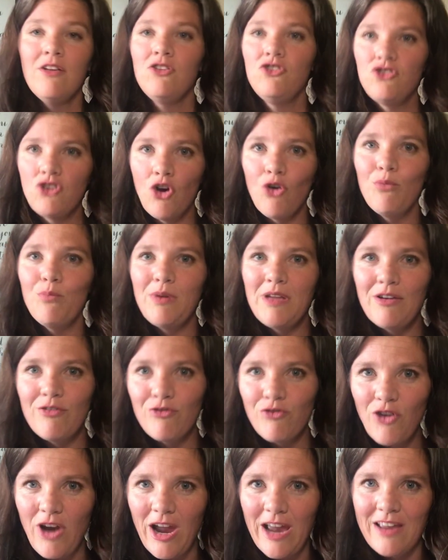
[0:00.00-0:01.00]
Don't be
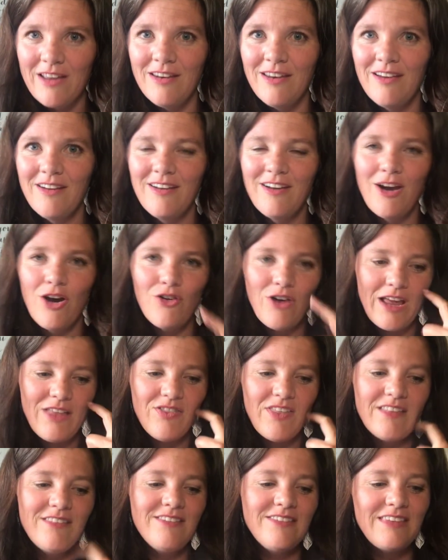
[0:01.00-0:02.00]
afraid. All right,
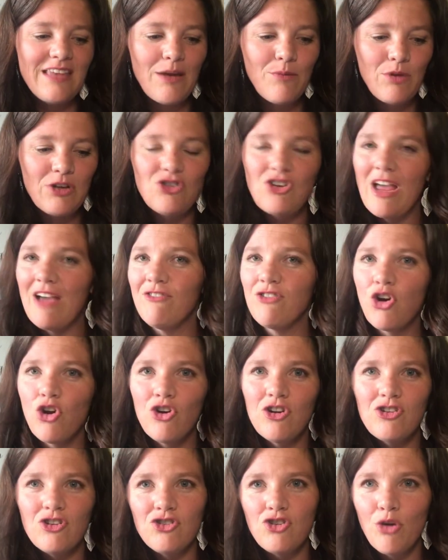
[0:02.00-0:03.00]
that's sandwiched. Have
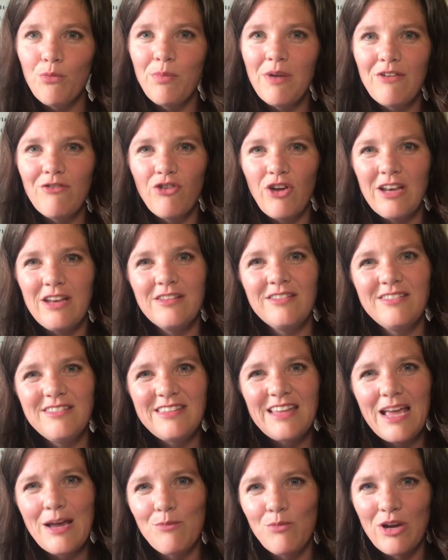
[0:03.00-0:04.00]
courage and don't be afraid is
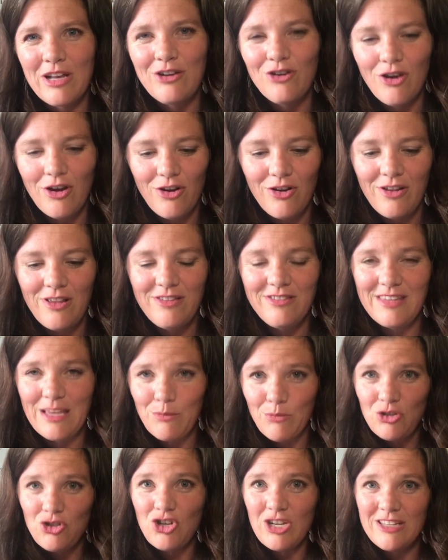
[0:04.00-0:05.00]

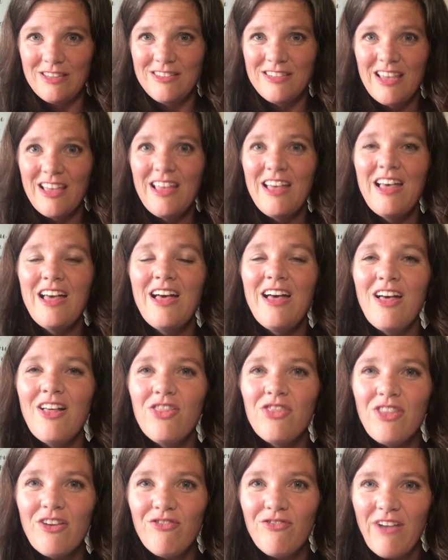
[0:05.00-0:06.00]
sandwiches
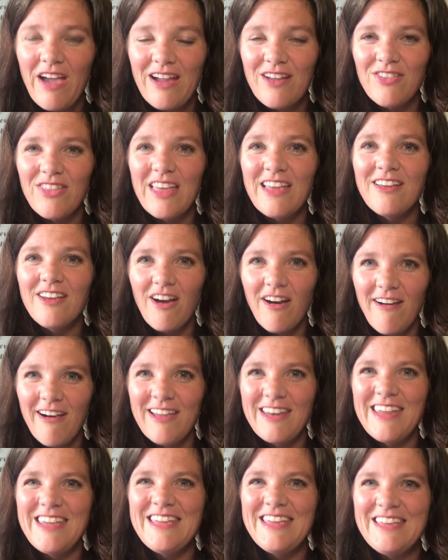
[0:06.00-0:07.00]
the fact that God
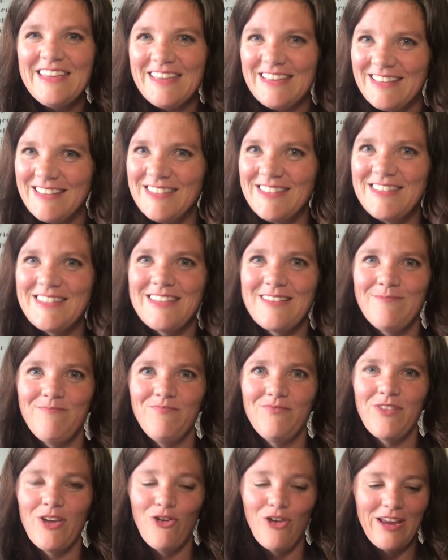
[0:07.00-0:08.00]
is.
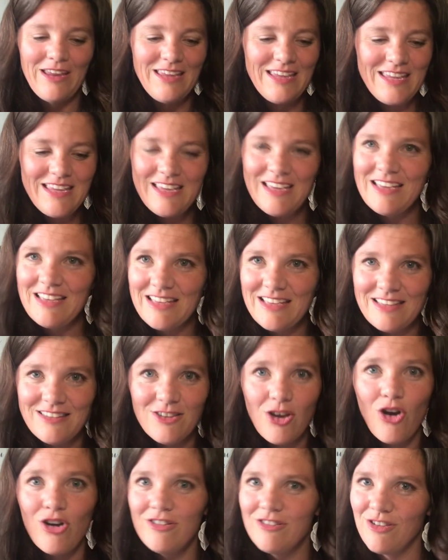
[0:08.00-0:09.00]
All right, he is
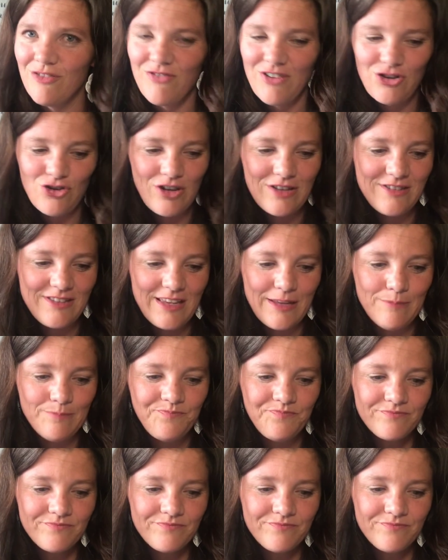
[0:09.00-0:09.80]
our sufficiency.